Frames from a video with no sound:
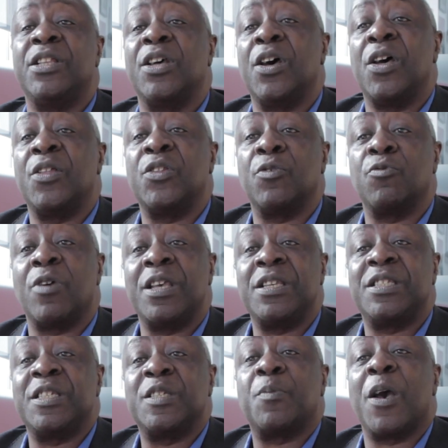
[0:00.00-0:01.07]
the
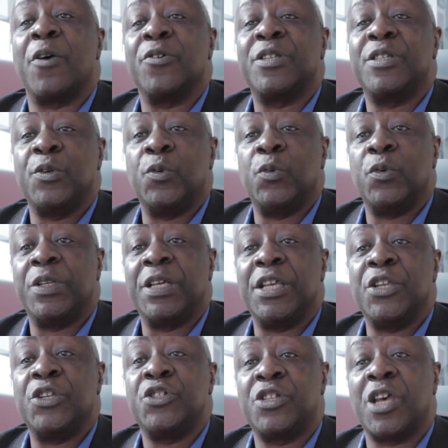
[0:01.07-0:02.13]
race disparity
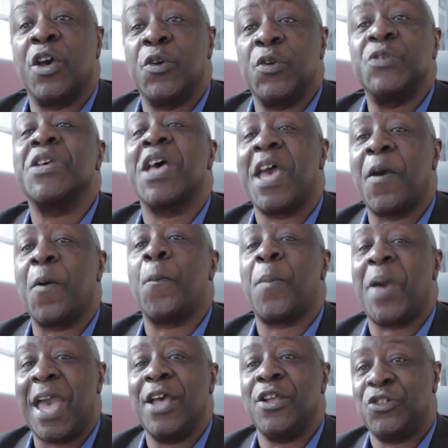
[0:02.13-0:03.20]
audit shows how
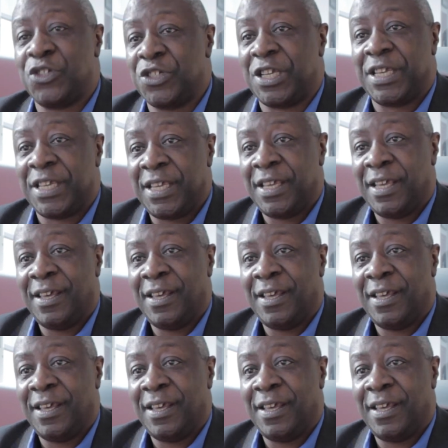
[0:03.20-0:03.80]
patchy